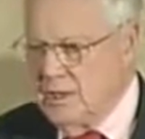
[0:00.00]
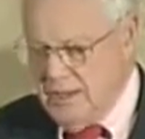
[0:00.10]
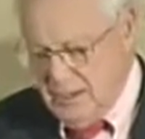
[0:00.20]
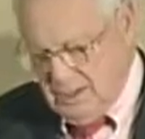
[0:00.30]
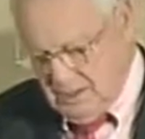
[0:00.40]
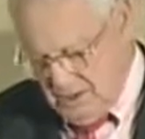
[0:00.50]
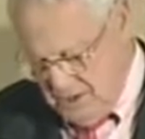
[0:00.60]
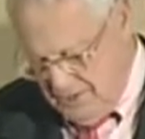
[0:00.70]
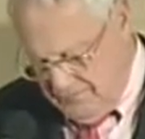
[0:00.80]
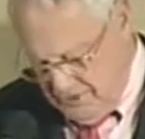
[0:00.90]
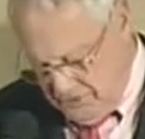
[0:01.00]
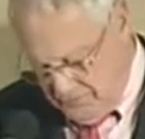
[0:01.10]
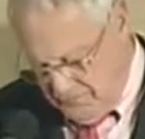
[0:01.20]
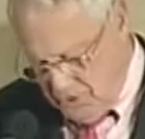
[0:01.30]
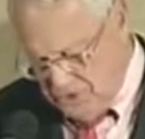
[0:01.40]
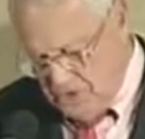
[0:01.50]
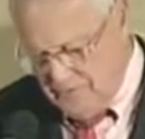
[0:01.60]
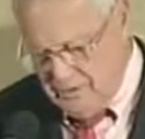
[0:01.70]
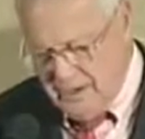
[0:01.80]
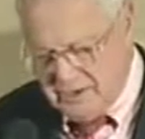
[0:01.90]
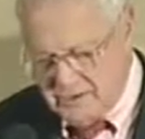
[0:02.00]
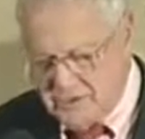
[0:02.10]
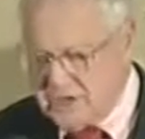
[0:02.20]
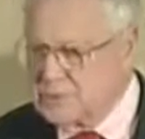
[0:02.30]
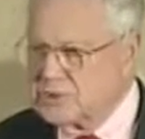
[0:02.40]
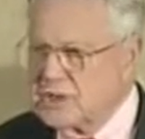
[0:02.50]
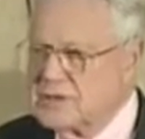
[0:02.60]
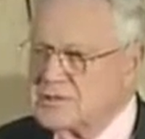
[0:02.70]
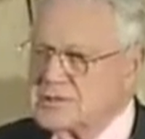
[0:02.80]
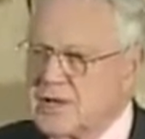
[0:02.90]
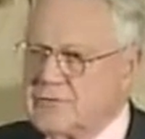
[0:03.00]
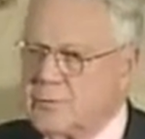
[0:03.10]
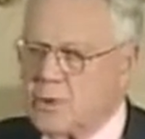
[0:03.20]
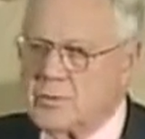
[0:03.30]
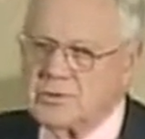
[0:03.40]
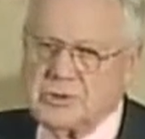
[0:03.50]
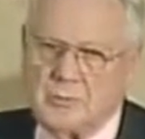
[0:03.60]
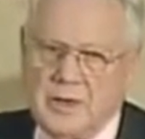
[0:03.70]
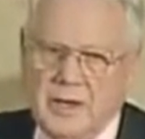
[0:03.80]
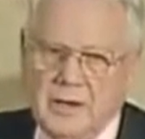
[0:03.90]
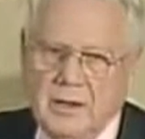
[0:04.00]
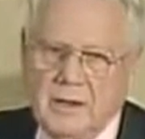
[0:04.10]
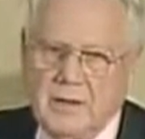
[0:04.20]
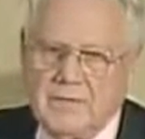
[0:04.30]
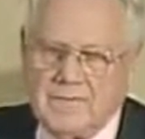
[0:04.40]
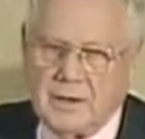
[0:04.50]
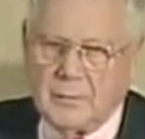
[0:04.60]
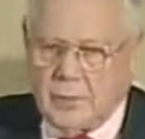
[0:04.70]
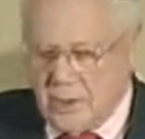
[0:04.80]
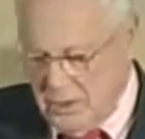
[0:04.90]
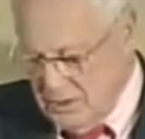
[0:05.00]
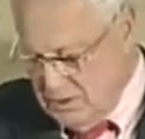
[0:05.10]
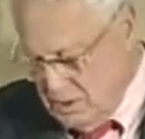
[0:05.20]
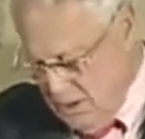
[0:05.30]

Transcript: Uh, the official version of the National Transportation Safety Board was the plane fell apart in the